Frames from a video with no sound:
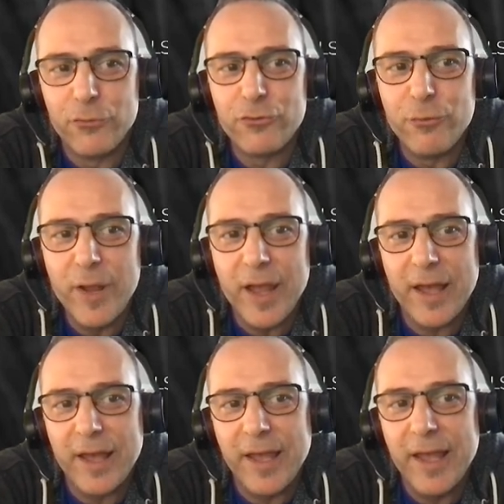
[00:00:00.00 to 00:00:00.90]
So those
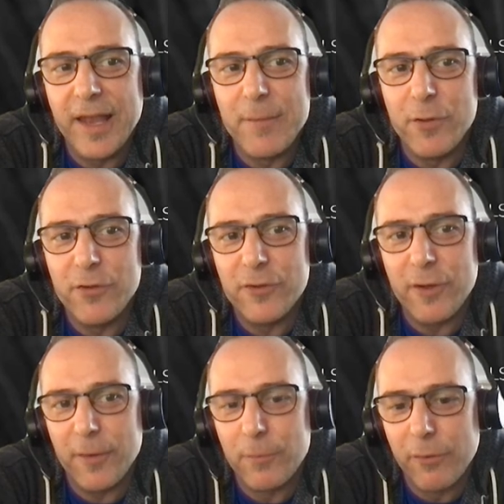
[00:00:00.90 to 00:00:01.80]
three key elements,
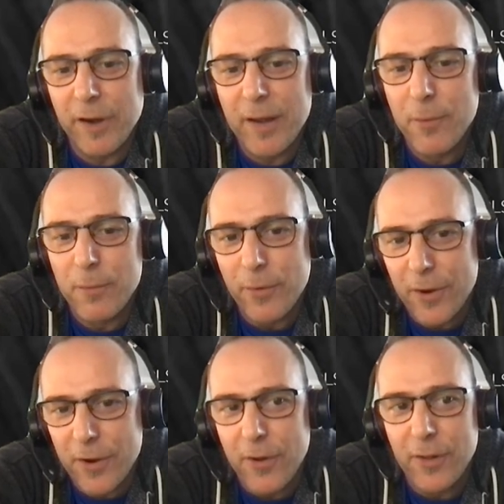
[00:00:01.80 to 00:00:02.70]
a programmable
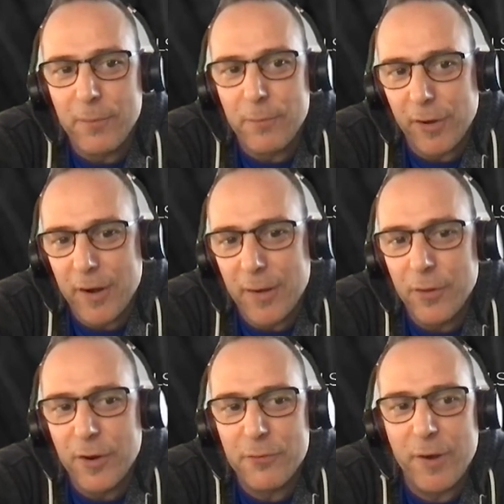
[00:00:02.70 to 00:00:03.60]
protocol, a
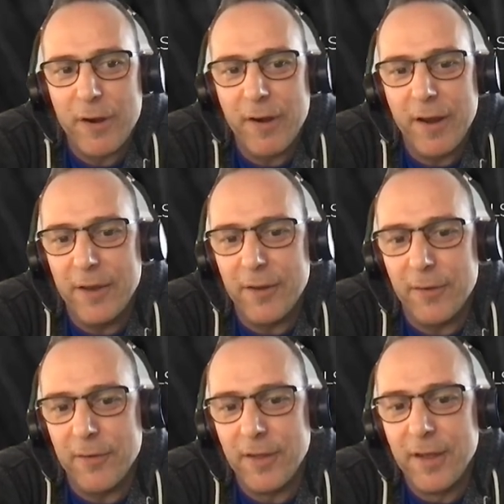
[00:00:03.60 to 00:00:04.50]
programmable hardware,
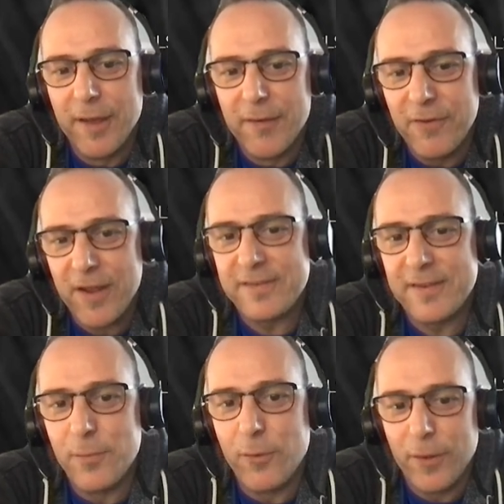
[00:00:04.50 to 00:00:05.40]
and a
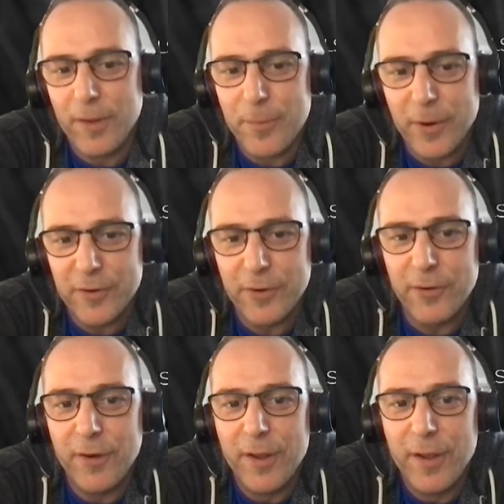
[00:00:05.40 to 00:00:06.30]
flexible
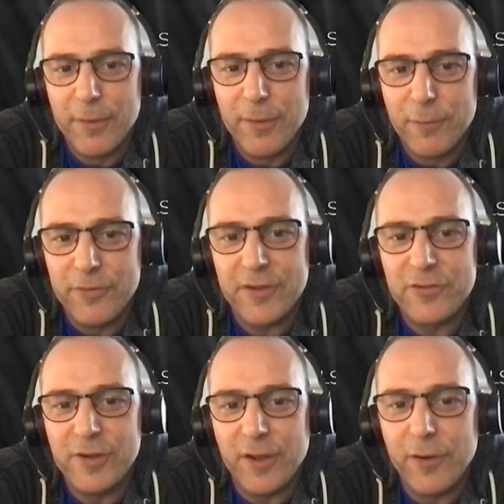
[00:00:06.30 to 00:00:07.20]
partner was
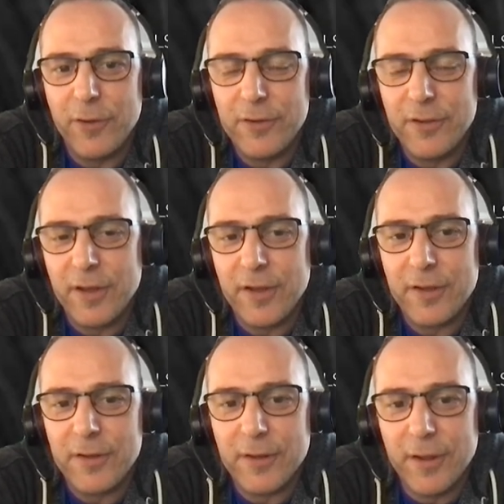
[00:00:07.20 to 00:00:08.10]
actually a good
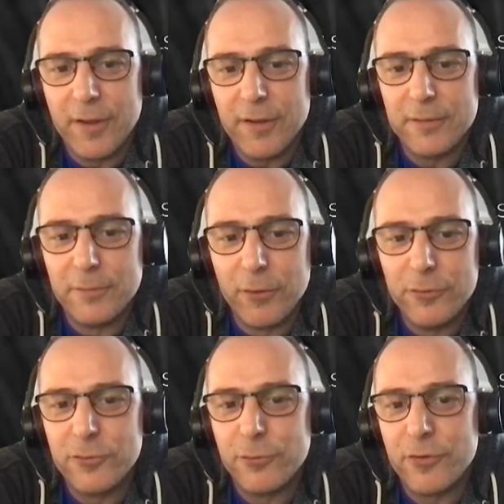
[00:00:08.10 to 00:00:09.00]

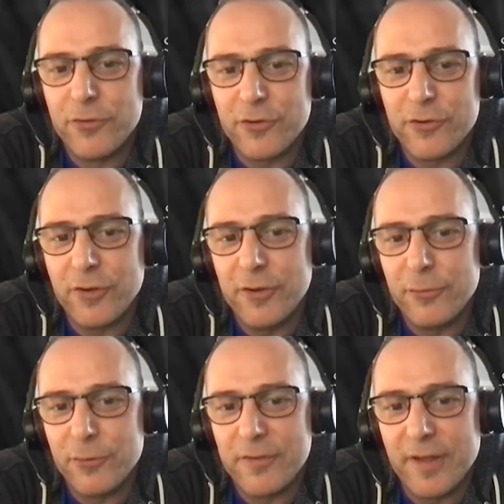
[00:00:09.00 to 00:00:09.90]
road towards our journey
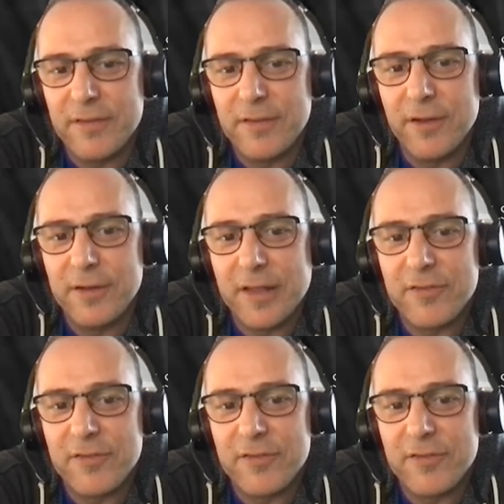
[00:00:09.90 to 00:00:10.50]
towards that